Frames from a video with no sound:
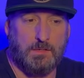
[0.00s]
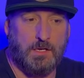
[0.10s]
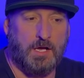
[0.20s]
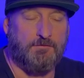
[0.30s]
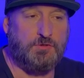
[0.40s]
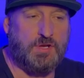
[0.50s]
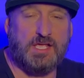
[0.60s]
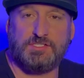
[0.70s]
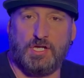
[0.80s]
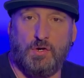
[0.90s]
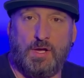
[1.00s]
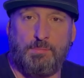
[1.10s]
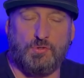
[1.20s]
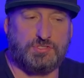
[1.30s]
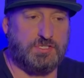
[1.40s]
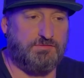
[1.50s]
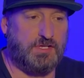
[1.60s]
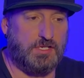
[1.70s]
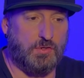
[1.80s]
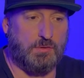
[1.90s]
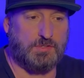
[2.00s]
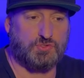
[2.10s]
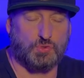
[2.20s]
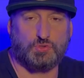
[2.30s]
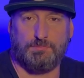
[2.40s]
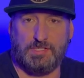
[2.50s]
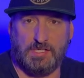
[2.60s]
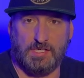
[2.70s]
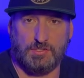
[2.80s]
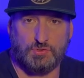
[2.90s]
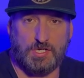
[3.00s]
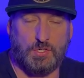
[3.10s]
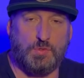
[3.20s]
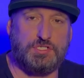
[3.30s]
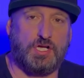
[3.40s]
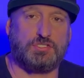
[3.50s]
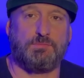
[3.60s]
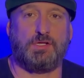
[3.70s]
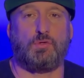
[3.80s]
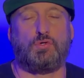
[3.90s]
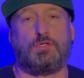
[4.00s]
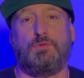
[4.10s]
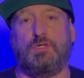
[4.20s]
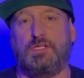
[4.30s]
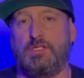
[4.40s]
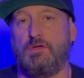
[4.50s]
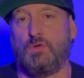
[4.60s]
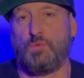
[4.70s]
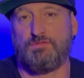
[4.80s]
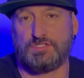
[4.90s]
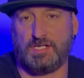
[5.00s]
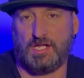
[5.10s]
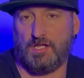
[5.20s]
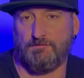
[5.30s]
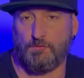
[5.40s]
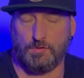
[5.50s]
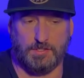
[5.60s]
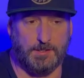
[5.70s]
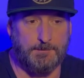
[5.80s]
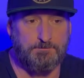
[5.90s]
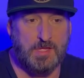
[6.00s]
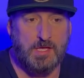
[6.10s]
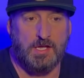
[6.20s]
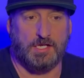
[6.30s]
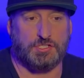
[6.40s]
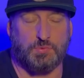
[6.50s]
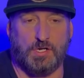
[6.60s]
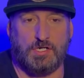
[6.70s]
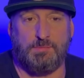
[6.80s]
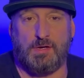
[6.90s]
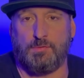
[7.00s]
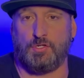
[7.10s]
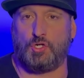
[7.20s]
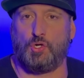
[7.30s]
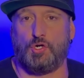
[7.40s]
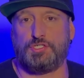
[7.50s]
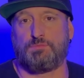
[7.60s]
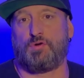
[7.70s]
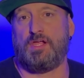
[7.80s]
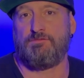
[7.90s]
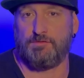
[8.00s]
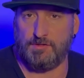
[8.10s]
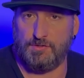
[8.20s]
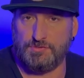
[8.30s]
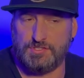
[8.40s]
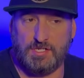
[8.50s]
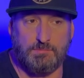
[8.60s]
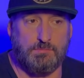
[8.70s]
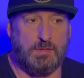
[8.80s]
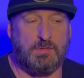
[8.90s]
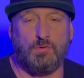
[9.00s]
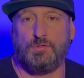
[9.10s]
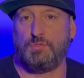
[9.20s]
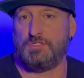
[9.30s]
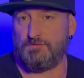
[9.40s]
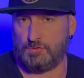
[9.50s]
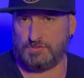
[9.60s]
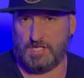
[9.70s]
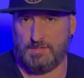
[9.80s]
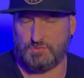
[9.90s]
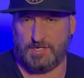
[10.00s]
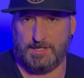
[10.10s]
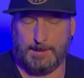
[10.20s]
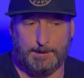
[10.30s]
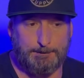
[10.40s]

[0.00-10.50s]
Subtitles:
A few days ago, I posted a video on my social media trying to reach out to my local community here in Riverside, California, and just wanted to be able to encourage and pray for those that may be going through difficult times right now.